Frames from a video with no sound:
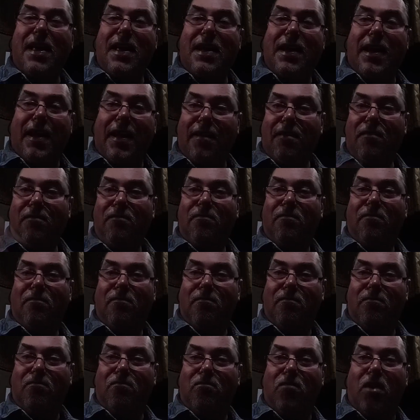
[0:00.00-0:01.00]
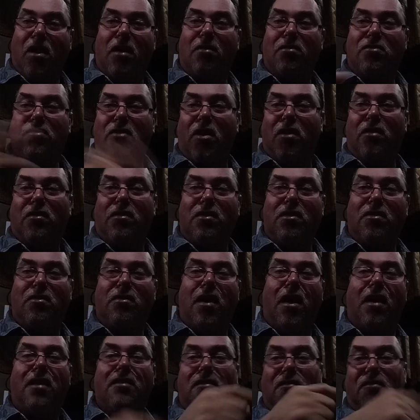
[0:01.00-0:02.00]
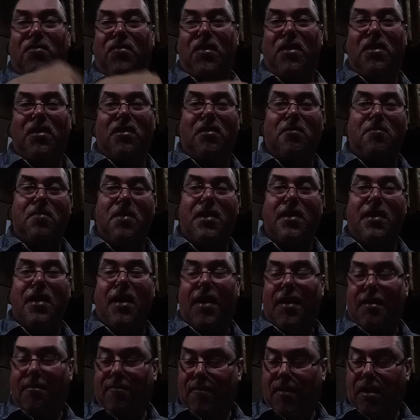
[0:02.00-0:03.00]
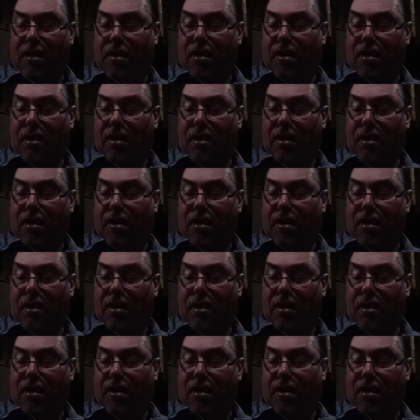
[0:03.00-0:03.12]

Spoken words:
eating while I was talking to you guys and feeding the big guy.